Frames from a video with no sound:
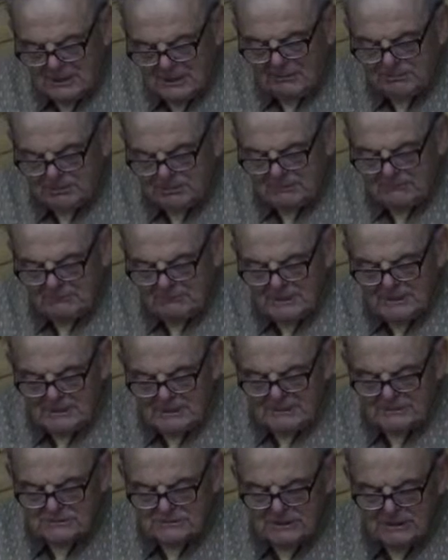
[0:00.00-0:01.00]
couple of
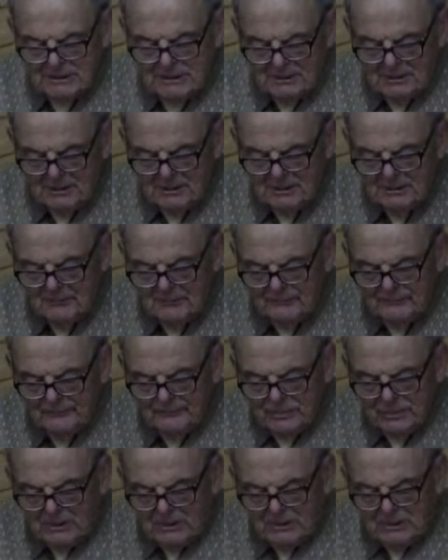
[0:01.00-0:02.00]
minutes here
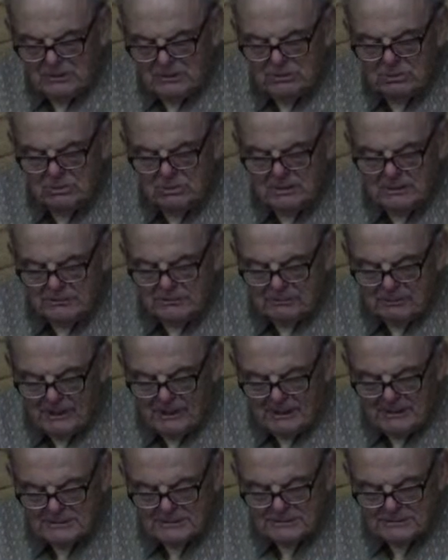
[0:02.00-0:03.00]
to
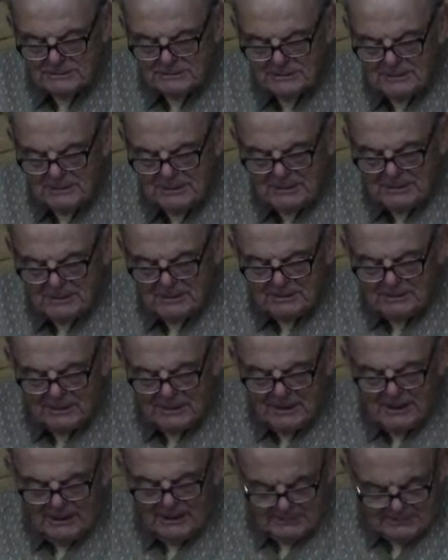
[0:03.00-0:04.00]
address
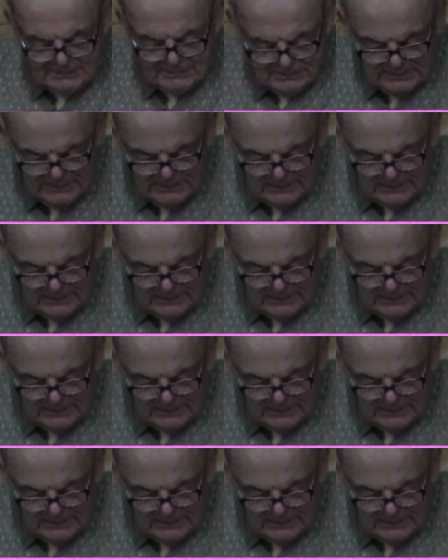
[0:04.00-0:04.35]
that